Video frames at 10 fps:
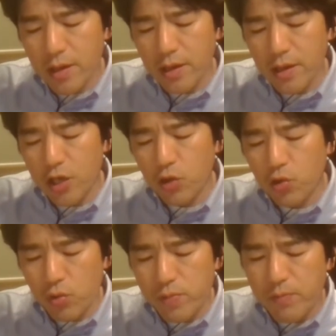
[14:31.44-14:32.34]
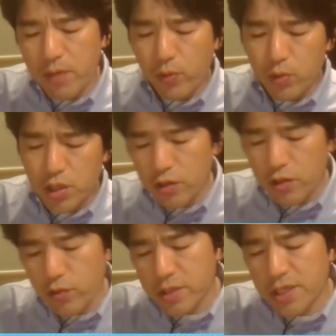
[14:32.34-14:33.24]
in two BPA
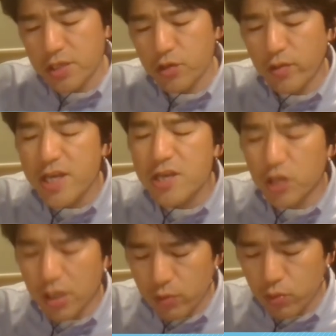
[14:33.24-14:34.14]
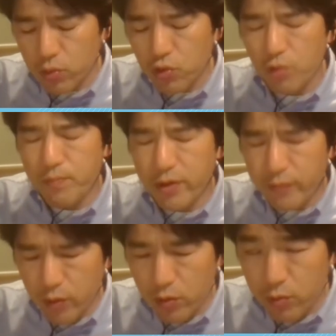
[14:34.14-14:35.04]
procedures is reasonable to
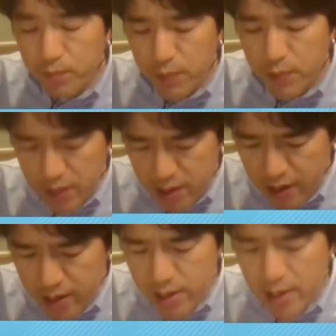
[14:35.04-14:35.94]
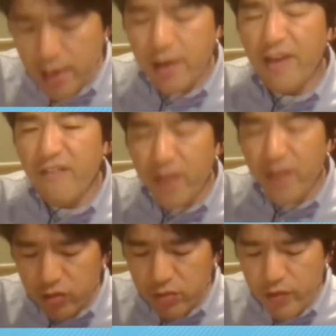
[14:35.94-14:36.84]
perform BPA
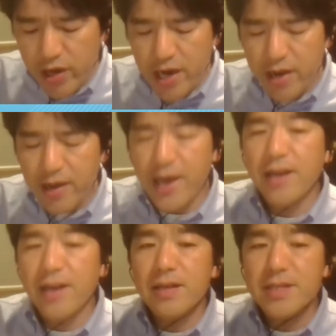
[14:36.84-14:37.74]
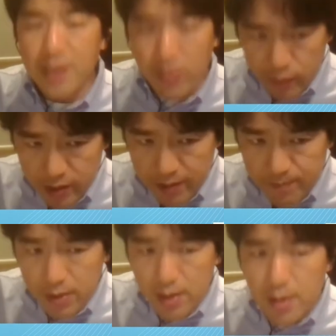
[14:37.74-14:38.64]
effectively and safely.
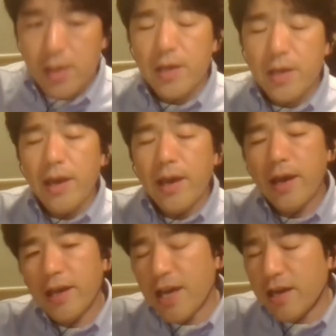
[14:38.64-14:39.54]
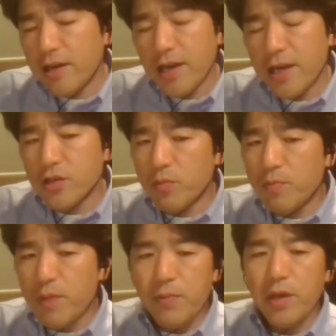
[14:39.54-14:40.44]
Candidates of
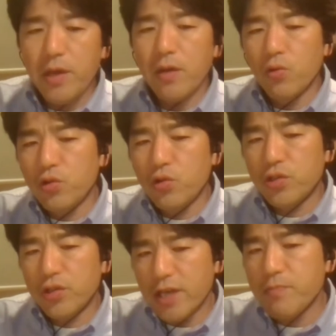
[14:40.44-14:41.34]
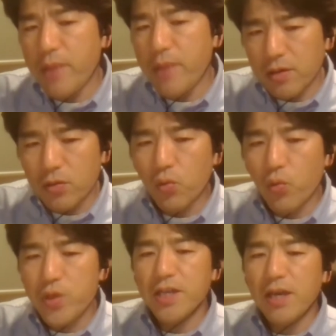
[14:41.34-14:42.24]
BPA would expand
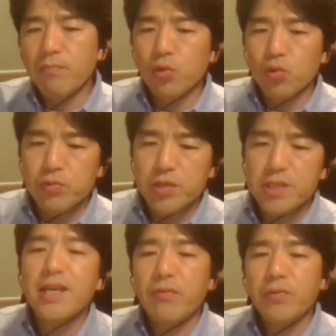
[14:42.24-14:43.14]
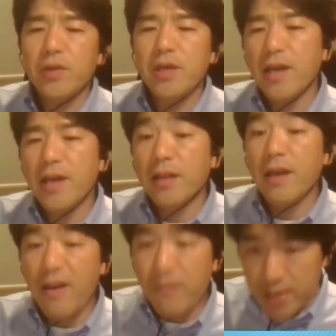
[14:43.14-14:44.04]
with the improved safety and
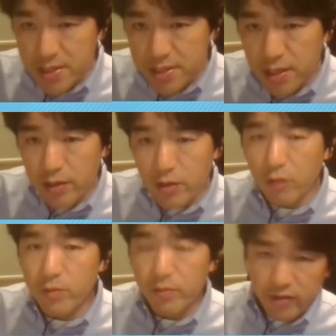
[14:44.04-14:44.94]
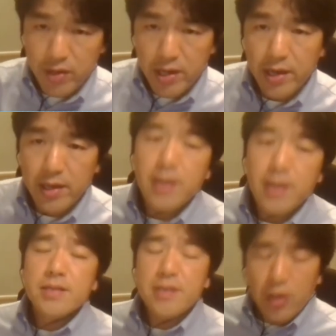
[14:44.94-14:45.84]
the efficacy of a BPA.
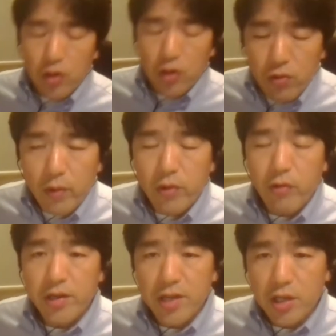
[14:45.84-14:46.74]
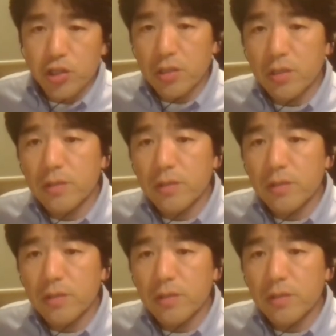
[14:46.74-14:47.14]
Thank you for your attention.